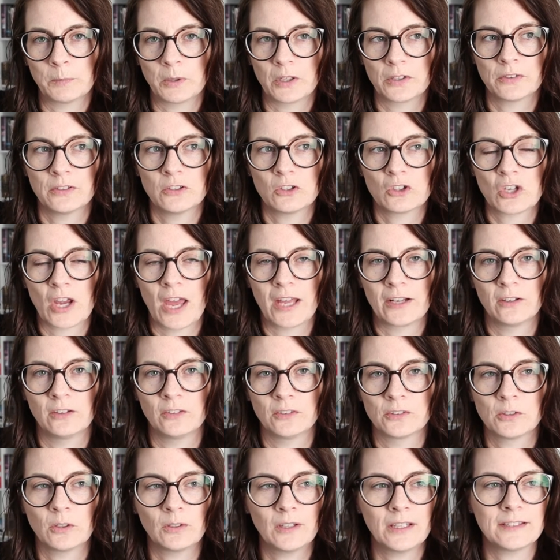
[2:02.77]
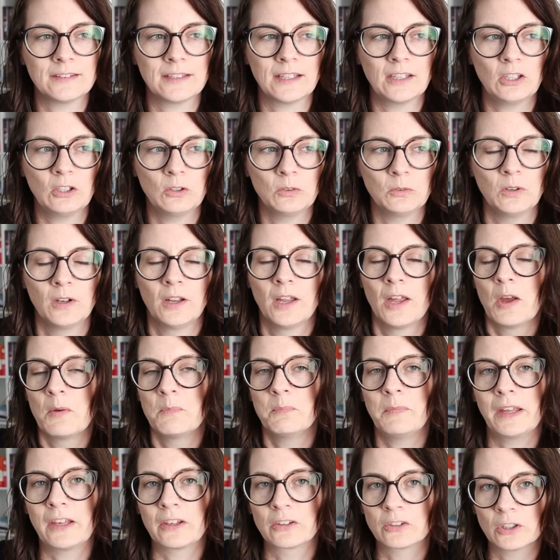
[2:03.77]
person's channel. So let's say you
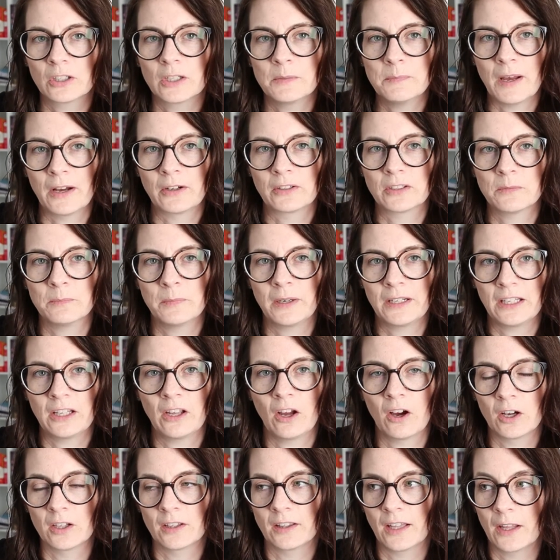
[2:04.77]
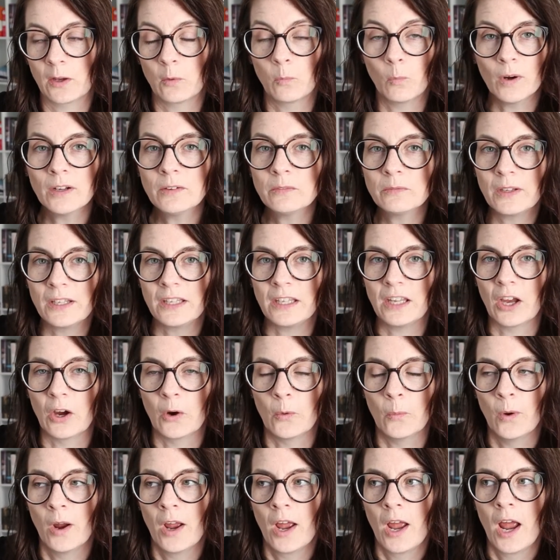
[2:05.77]
make a certain amount of money on like one
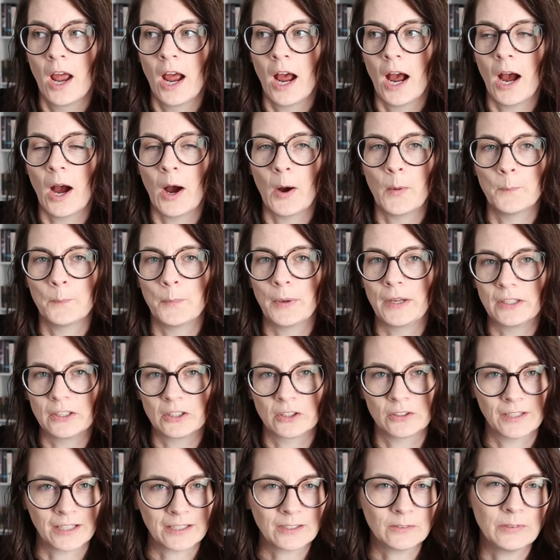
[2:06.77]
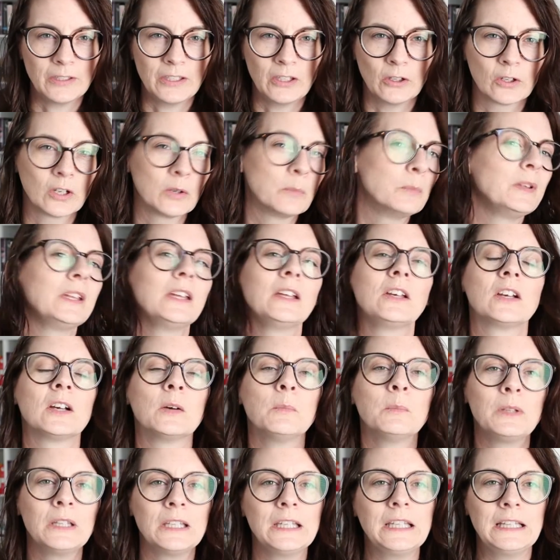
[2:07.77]
video, but your next video can be
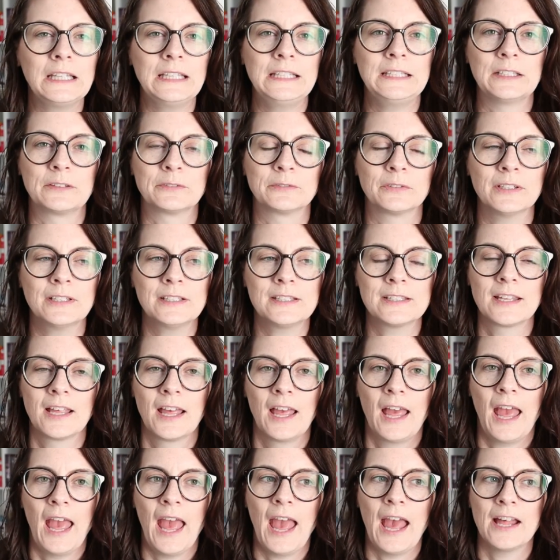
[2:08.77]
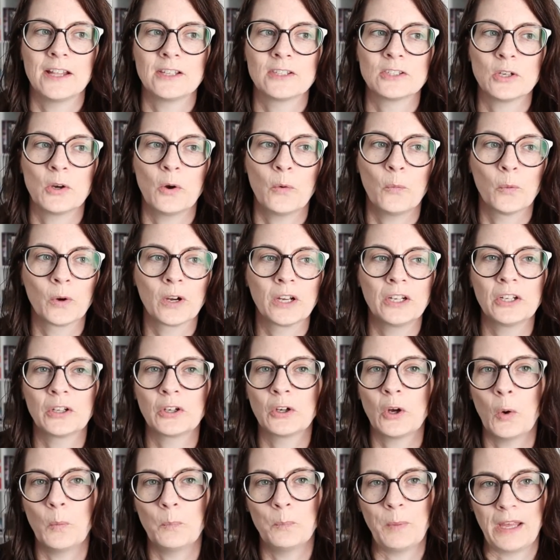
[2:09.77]
completely different, and so we're gonna
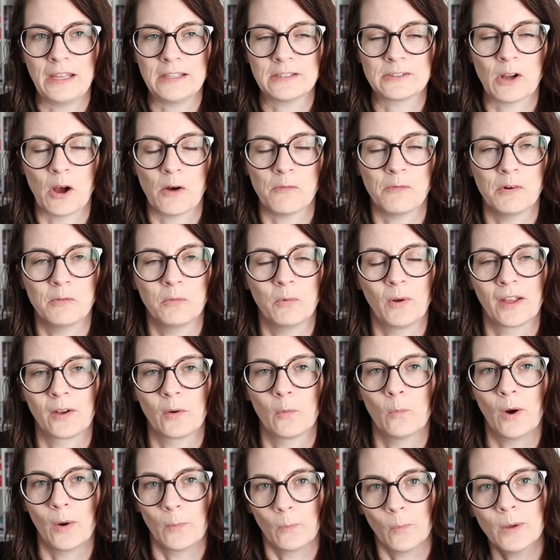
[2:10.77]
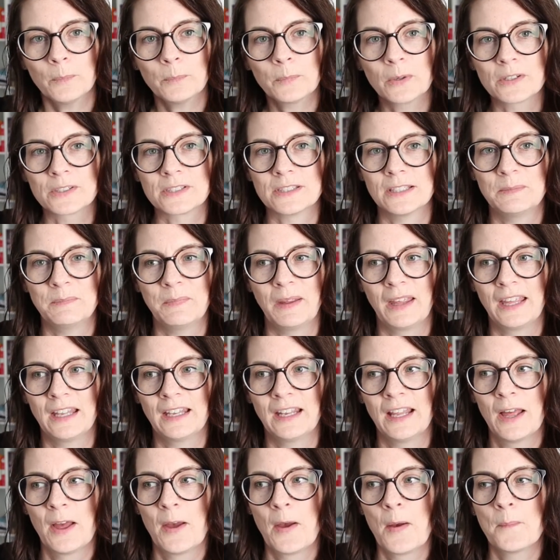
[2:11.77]
go based off of like what one person
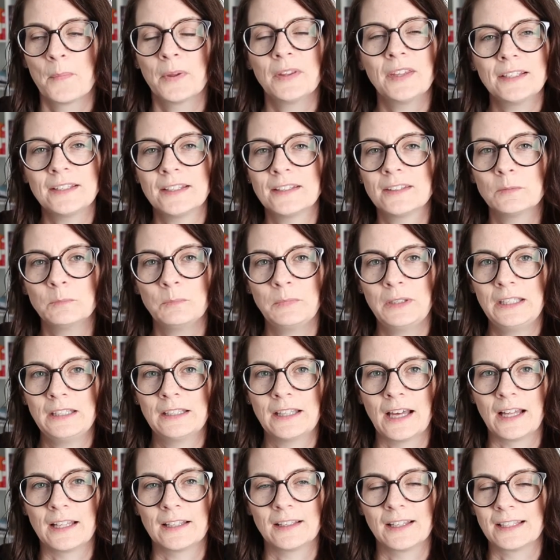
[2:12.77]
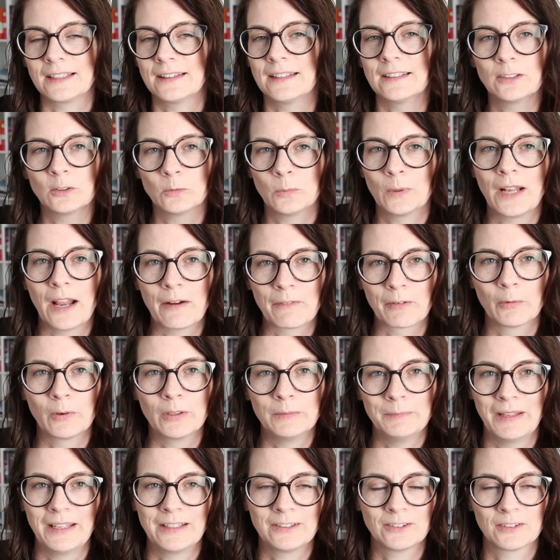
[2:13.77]
made, but that doesn't mean that like this is what
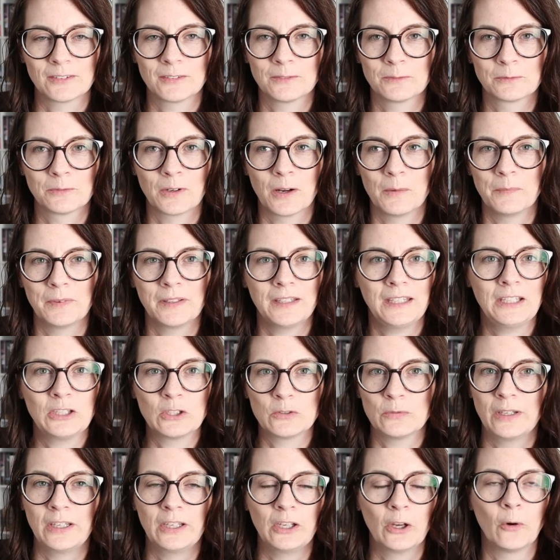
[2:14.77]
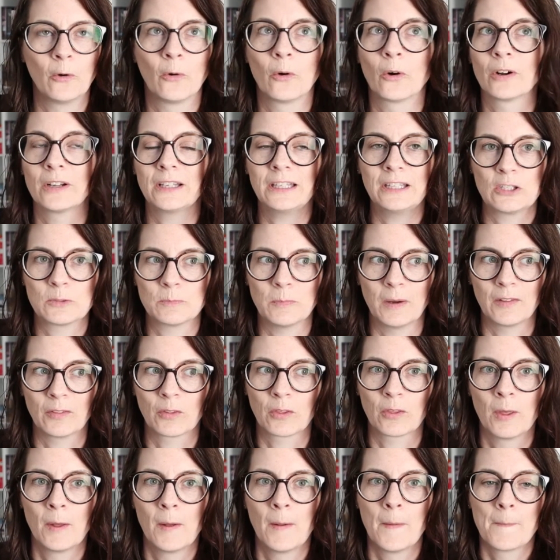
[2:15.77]
everyone makes from each video or each month.